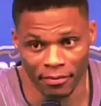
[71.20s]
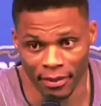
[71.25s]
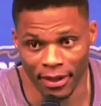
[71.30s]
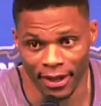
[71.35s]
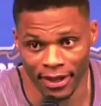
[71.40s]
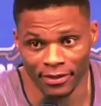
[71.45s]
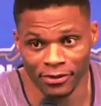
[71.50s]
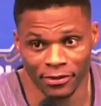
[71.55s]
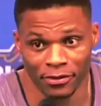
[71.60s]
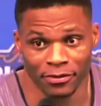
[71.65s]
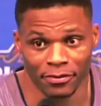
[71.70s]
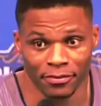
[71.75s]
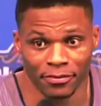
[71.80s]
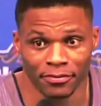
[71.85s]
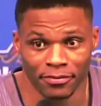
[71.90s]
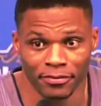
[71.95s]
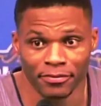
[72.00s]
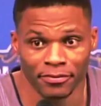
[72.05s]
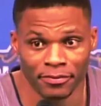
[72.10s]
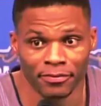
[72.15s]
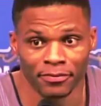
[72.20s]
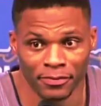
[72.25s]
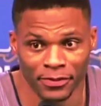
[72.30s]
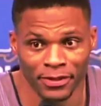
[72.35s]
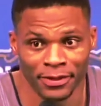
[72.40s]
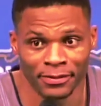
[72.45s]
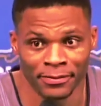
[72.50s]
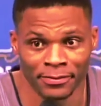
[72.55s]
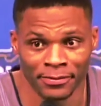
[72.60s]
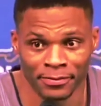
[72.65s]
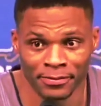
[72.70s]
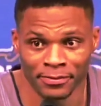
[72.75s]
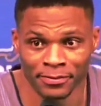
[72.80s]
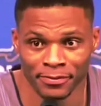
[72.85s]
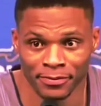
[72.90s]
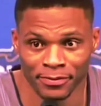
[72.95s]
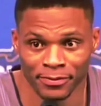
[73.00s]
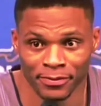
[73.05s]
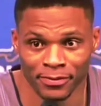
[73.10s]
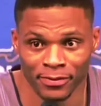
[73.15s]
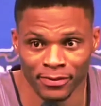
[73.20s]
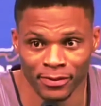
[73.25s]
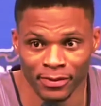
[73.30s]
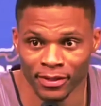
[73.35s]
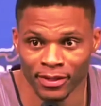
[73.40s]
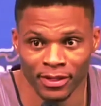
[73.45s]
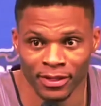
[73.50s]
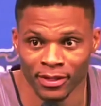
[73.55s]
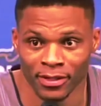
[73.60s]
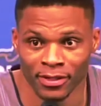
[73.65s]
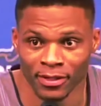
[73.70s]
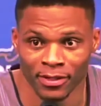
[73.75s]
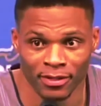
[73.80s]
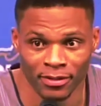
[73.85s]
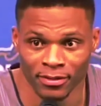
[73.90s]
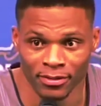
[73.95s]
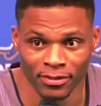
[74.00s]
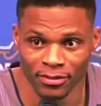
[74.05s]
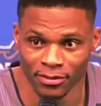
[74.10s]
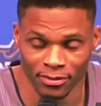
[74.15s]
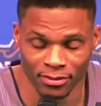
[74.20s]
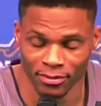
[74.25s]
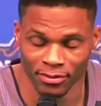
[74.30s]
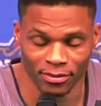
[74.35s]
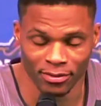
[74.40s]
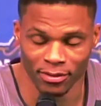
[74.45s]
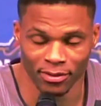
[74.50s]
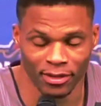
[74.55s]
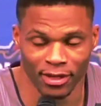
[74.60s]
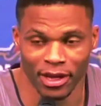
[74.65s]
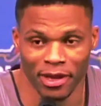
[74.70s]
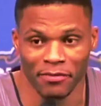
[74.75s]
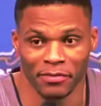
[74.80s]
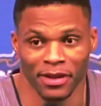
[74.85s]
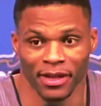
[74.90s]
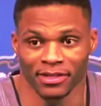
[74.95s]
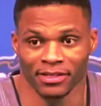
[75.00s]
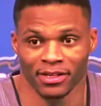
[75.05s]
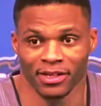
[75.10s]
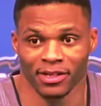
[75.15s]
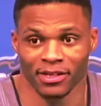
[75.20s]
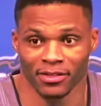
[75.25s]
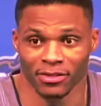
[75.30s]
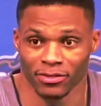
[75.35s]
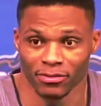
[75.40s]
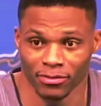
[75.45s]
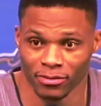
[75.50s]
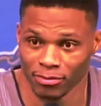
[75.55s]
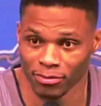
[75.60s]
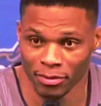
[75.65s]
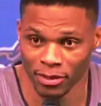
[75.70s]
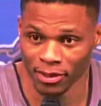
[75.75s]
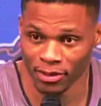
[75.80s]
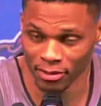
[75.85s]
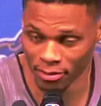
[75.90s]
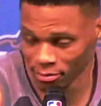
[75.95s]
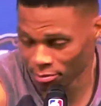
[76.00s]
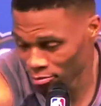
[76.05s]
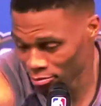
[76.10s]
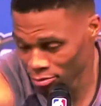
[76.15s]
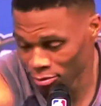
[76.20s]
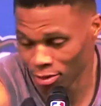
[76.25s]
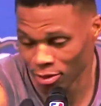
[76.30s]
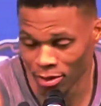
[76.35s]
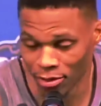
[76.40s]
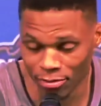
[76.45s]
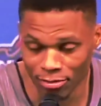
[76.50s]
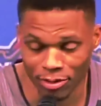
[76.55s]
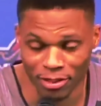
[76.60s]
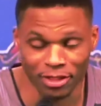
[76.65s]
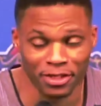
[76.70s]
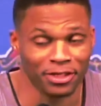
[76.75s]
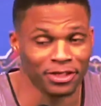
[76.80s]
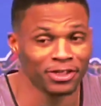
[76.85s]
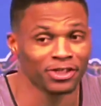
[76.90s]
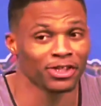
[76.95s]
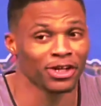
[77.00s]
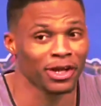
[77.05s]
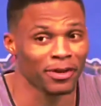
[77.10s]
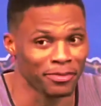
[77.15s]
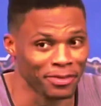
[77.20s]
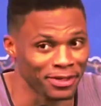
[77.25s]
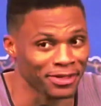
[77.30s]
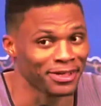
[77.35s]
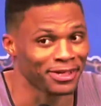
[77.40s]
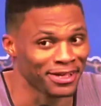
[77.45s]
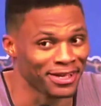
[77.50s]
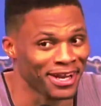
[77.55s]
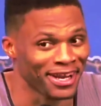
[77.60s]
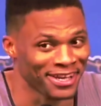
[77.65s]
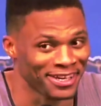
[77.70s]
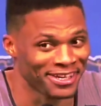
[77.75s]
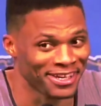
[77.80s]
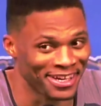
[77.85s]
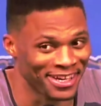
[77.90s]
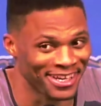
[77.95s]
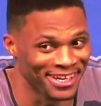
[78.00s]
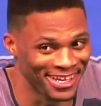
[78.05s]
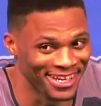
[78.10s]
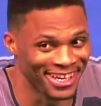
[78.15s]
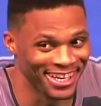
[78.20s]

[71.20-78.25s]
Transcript: I told him. Yeah. What, what you told what you told him I'm and, and his you, performance tonight. You know, he did a good job. He, he got it done.